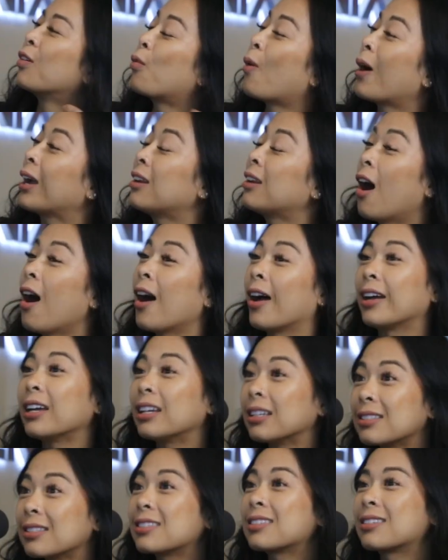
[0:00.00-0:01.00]
Why not?
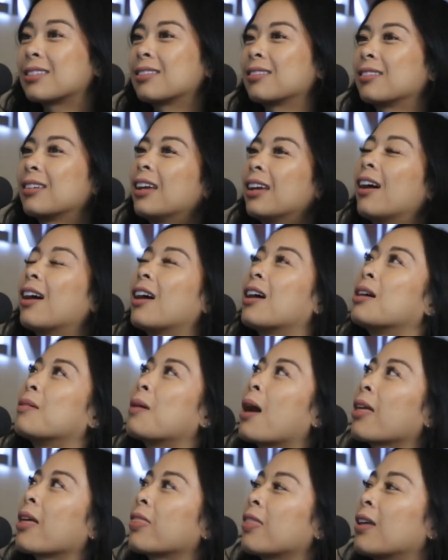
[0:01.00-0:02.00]

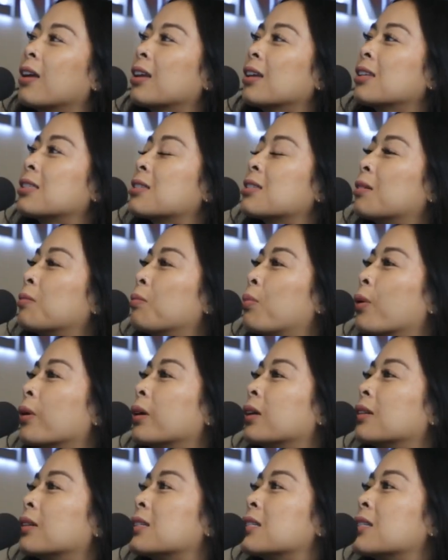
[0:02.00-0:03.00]
I think it's
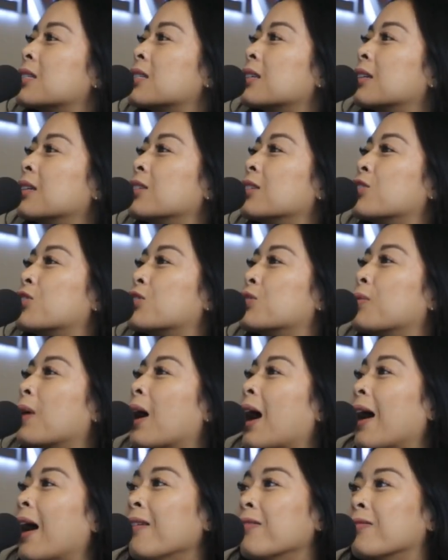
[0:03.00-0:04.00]
important to
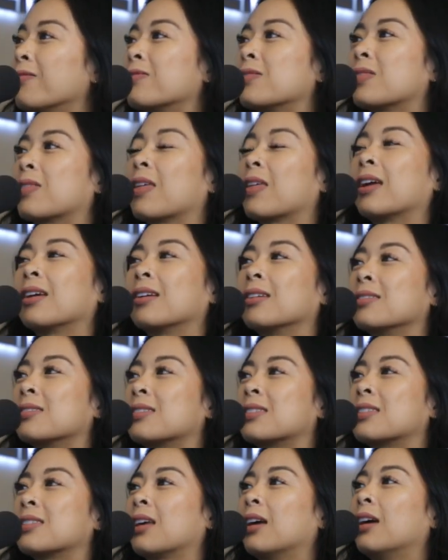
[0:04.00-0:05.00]
have
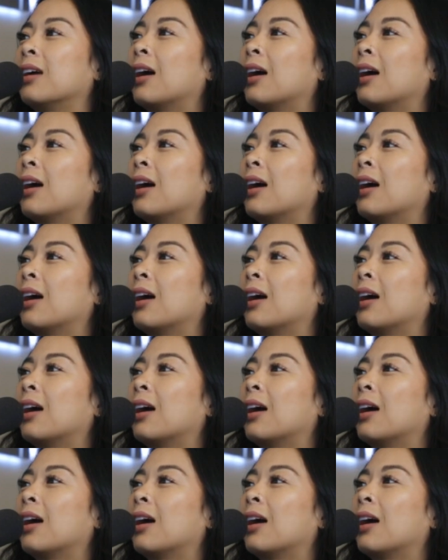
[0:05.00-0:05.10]
things